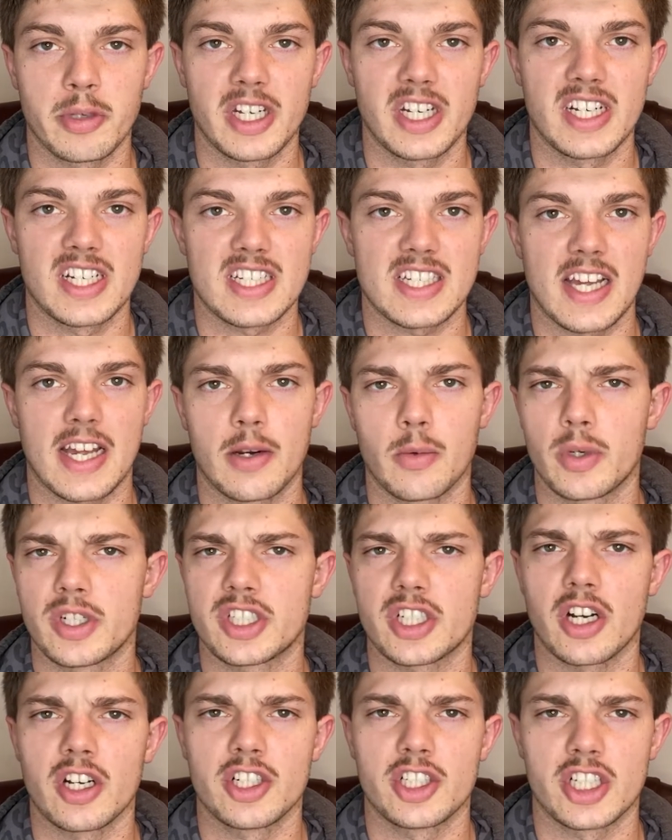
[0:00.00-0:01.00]
to decide which
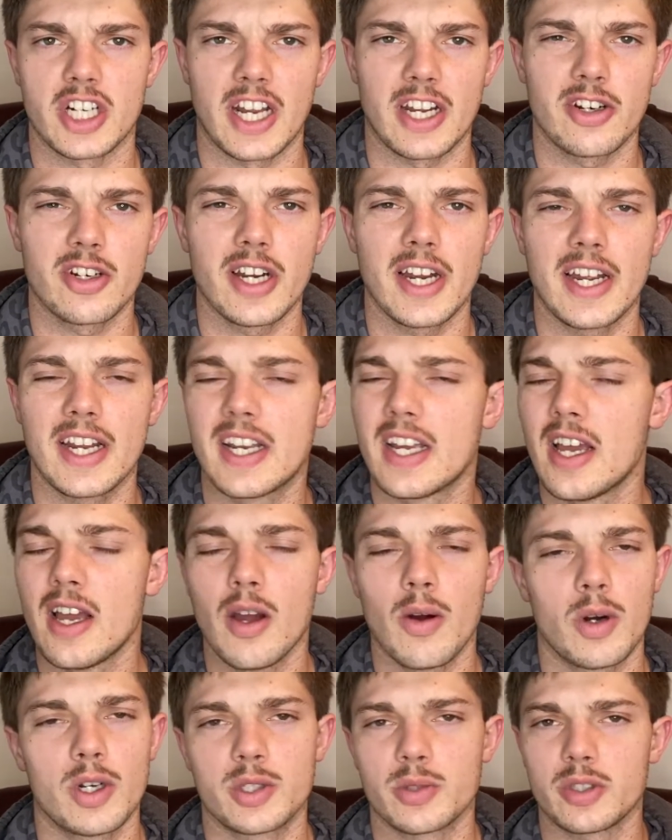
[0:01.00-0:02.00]
card should I grade,
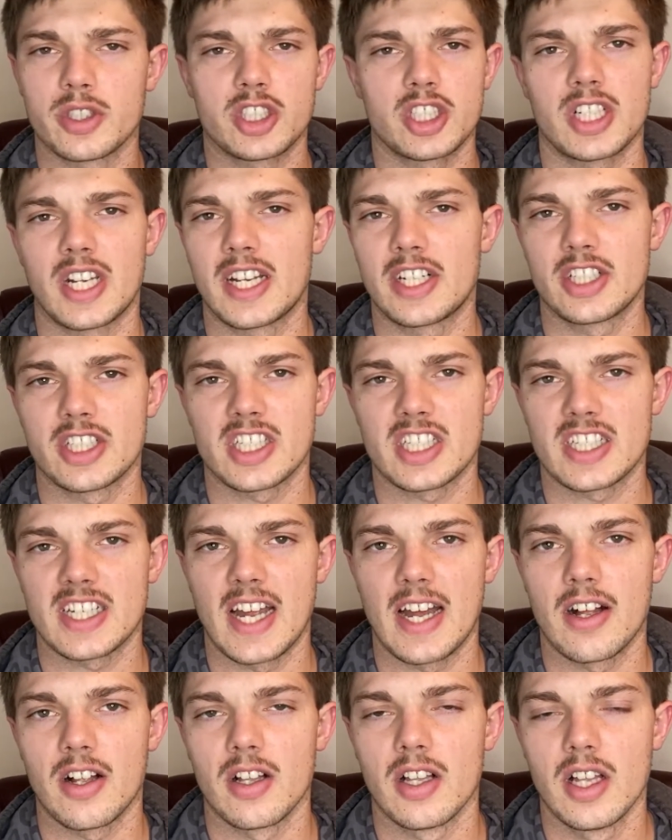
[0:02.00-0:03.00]
which one should I just
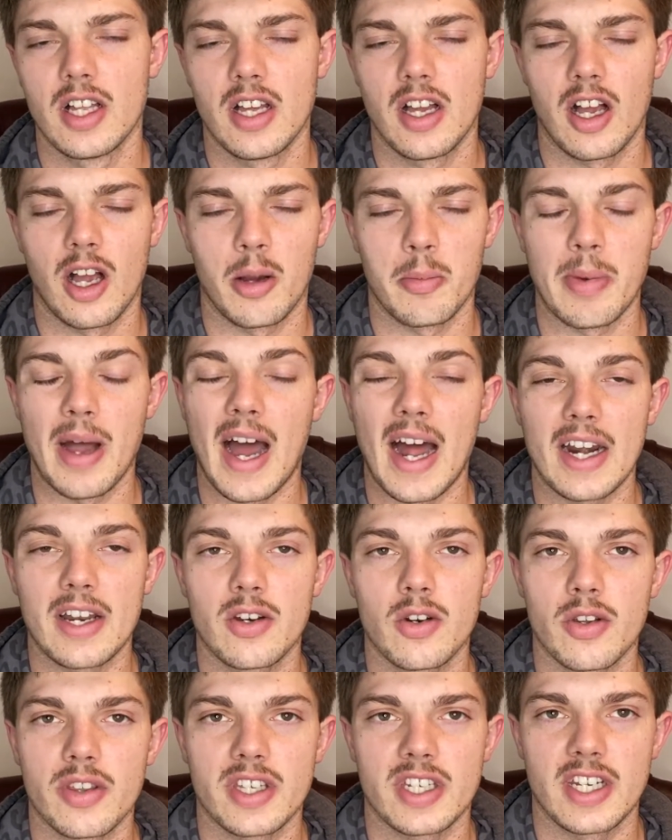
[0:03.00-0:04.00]
sell, how do you
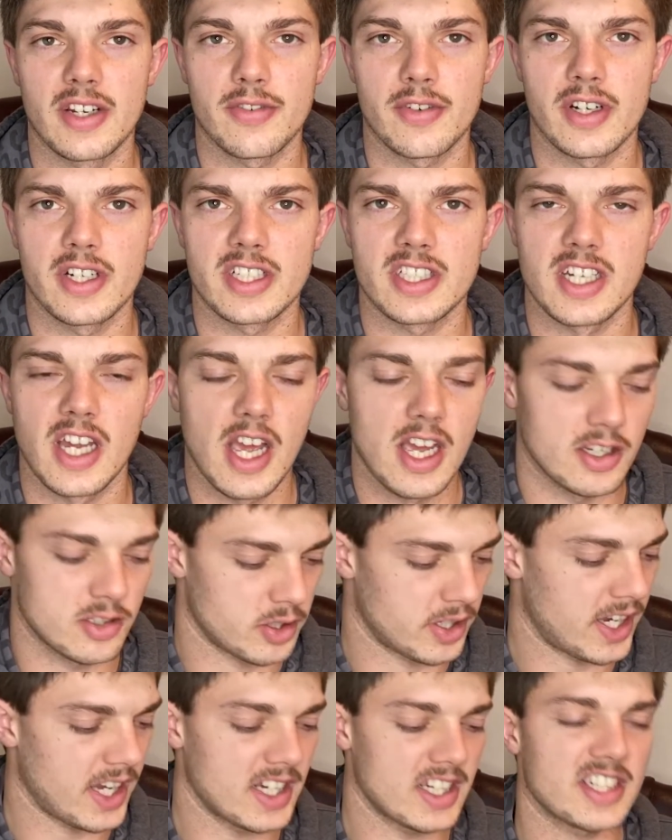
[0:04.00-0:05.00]
know the difference? So I
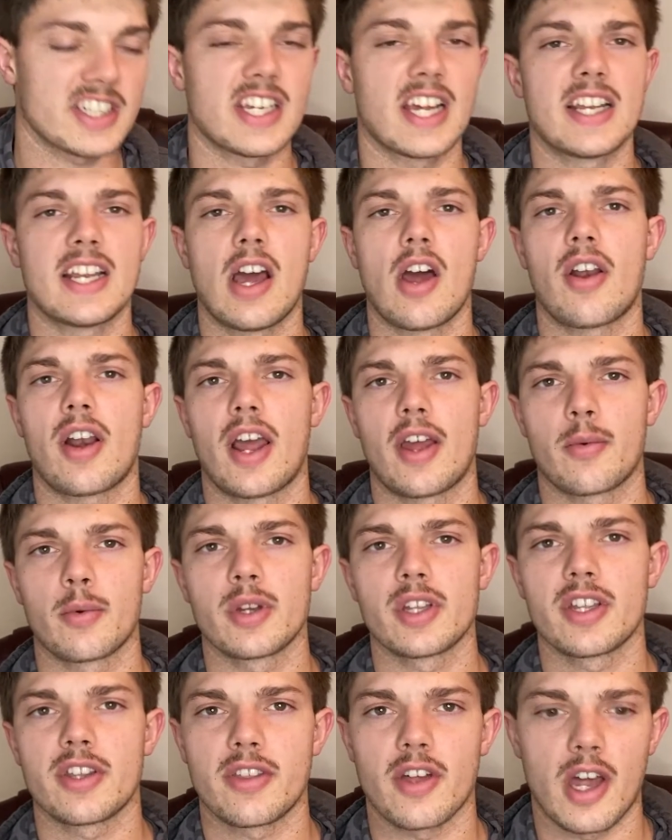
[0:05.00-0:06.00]
kind of sat down and I
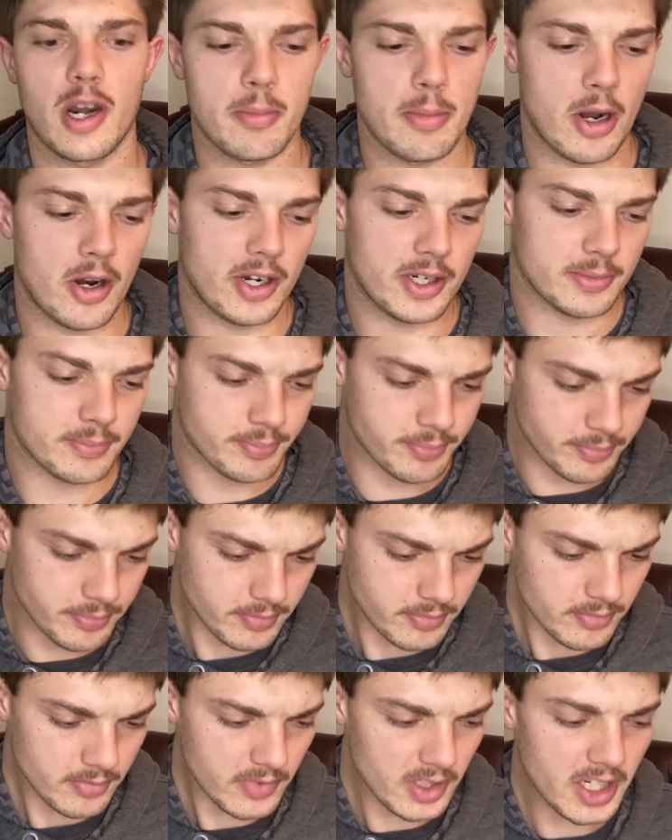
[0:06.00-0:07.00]
really thought about it,
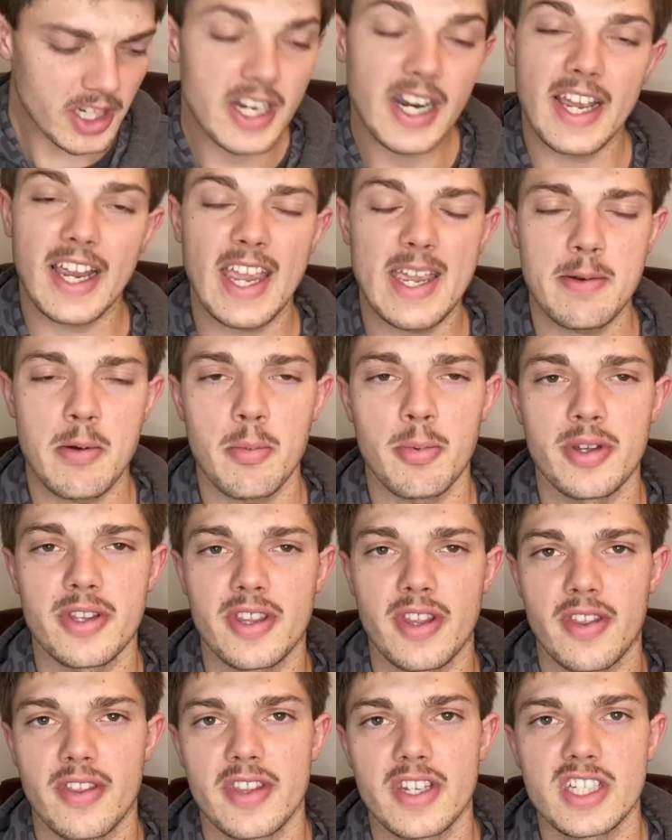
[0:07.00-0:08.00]
and I came up with
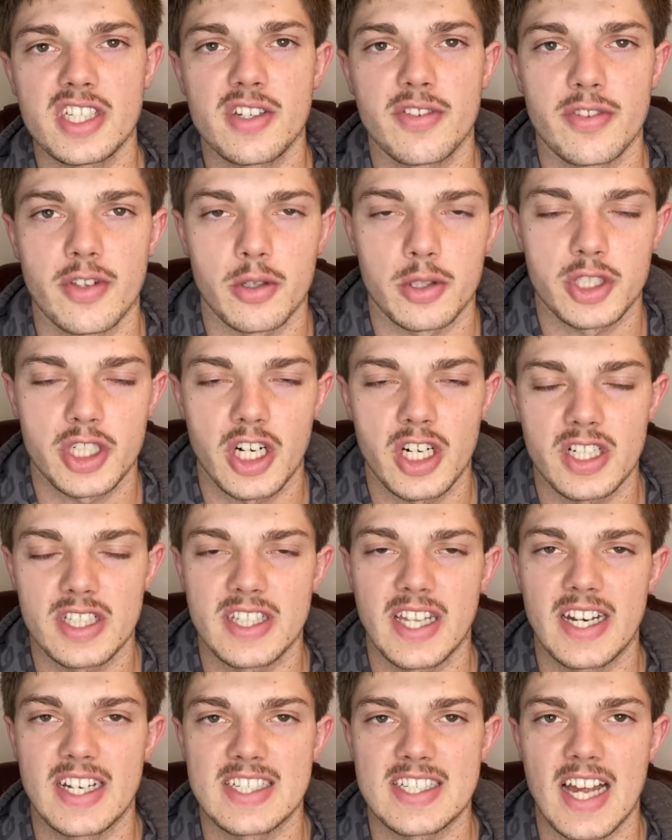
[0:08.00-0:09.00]
this flowchart
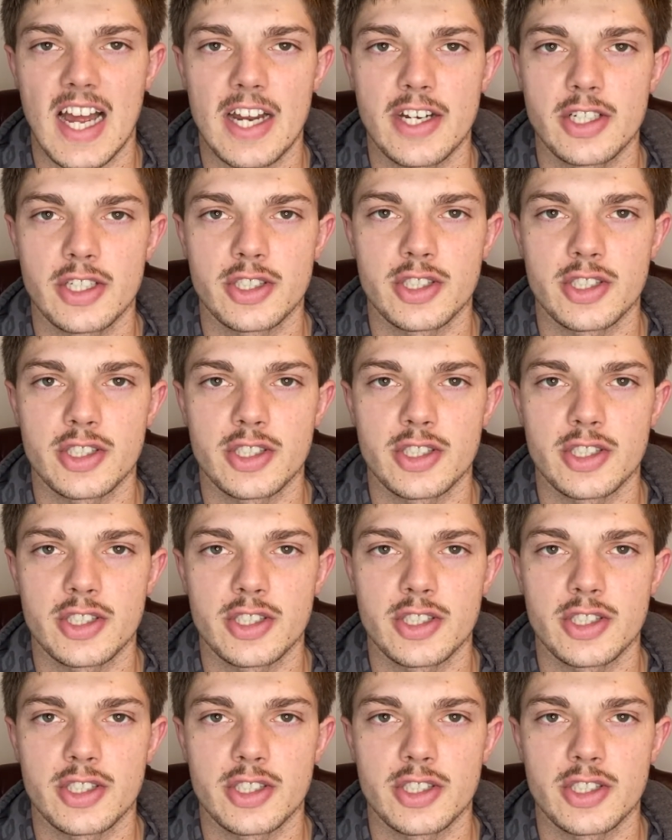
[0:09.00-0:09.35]
that is on your